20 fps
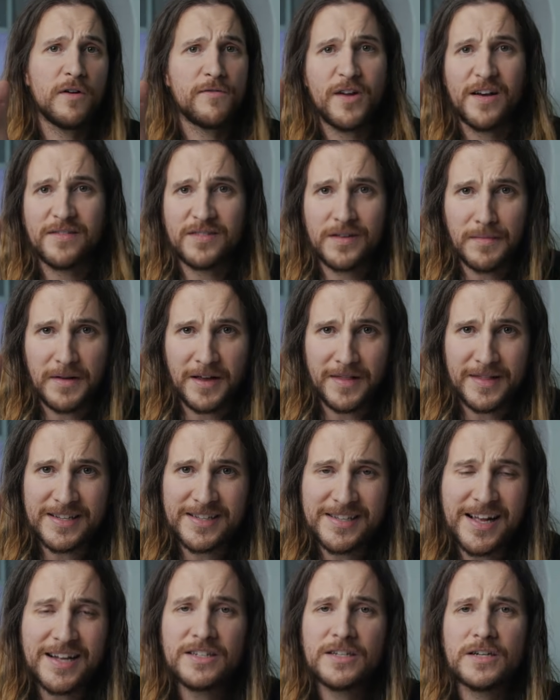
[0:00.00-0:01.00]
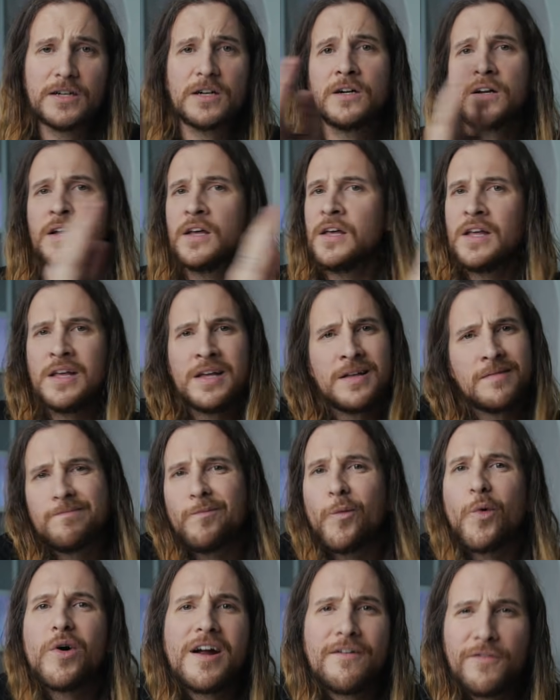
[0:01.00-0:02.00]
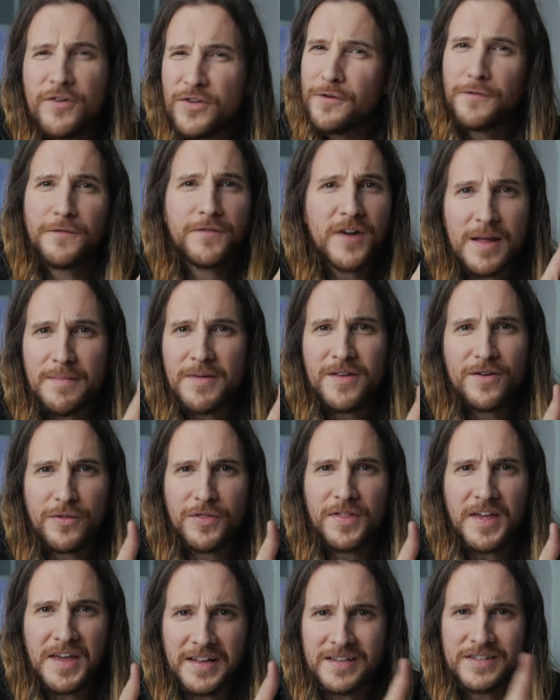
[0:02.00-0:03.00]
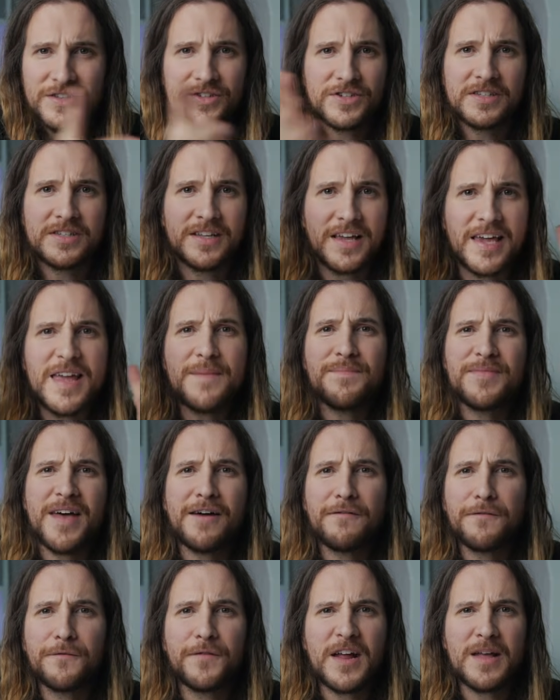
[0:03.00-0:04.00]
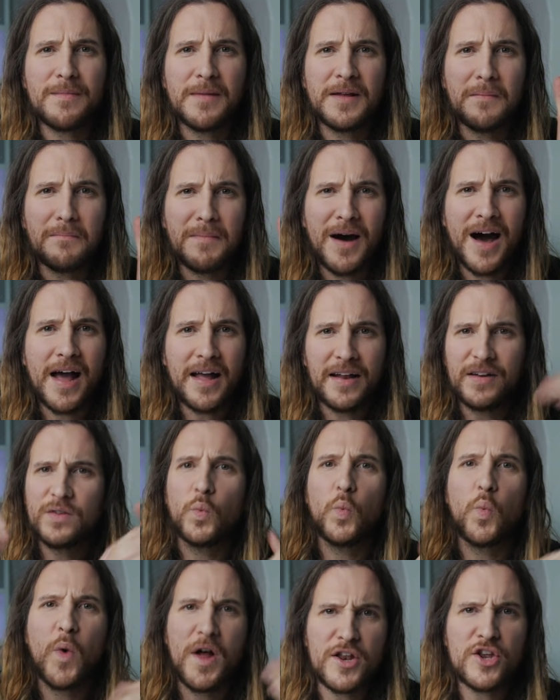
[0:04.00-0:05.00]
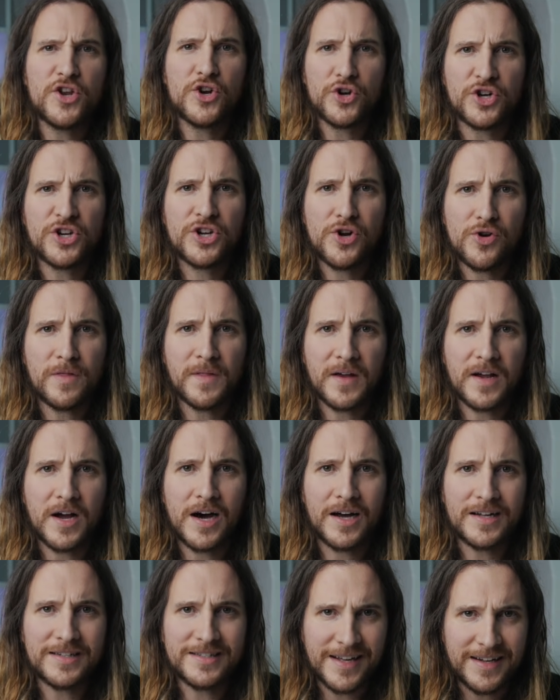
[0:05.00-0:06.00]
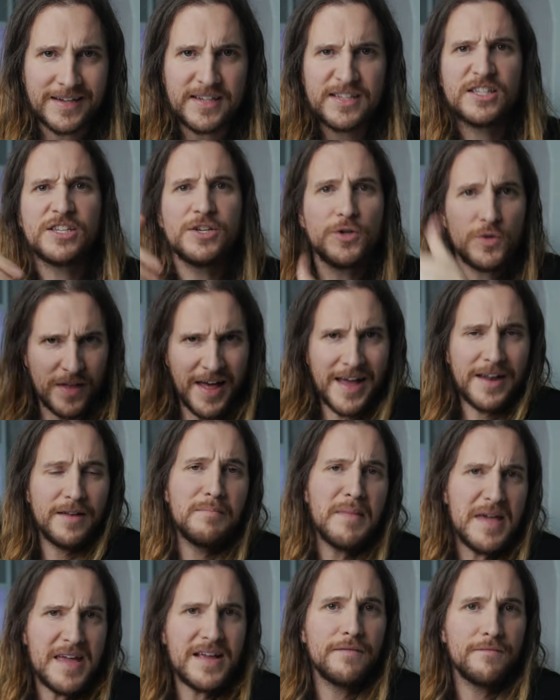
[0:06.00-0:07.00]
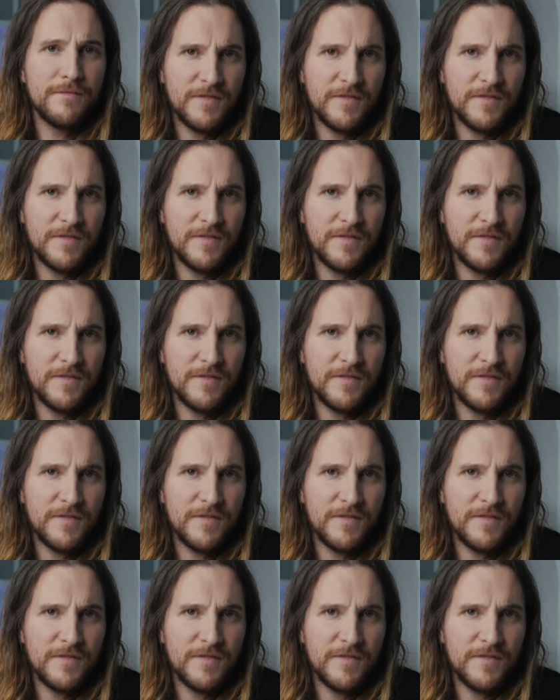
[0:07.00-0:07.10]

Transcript: or if you have something in the center, wherever you're framing your things, just keep that frame in mind when you're shooting the content to then make